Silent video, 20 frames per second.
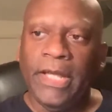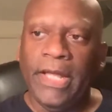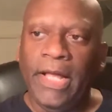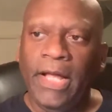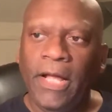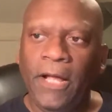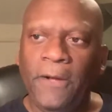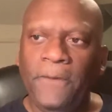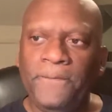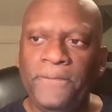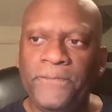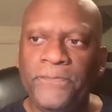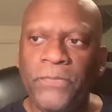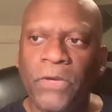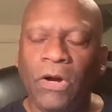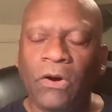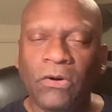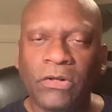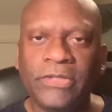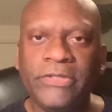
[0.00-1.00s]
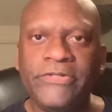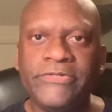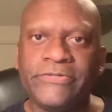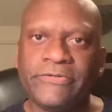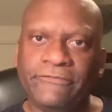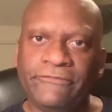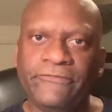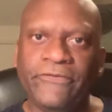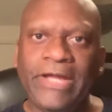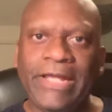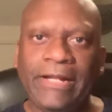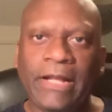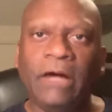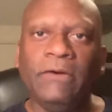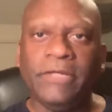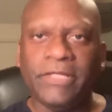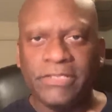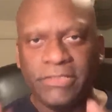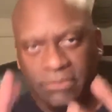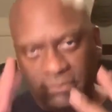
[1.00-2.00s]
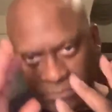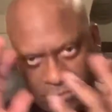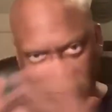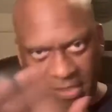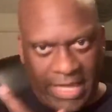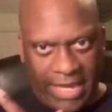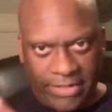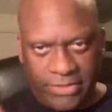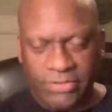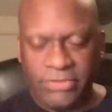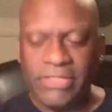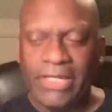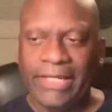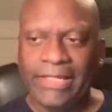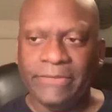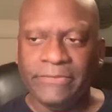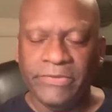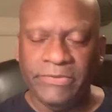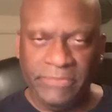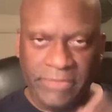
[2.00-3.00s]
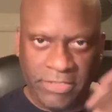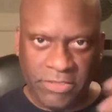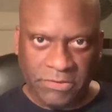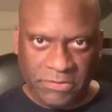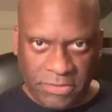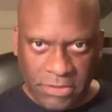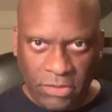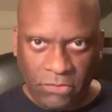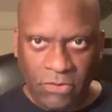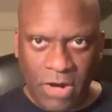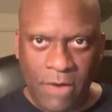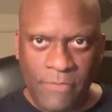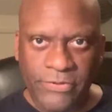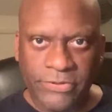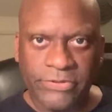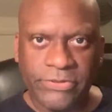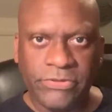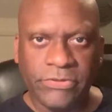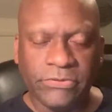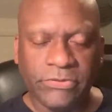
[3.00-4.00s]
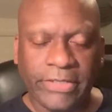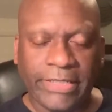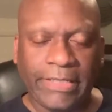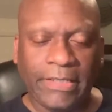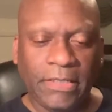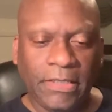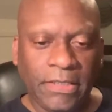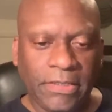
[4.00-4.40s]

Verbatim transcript: Uh, Oakland is afraid. I'll get to that in a second, but let me tell Robert's story.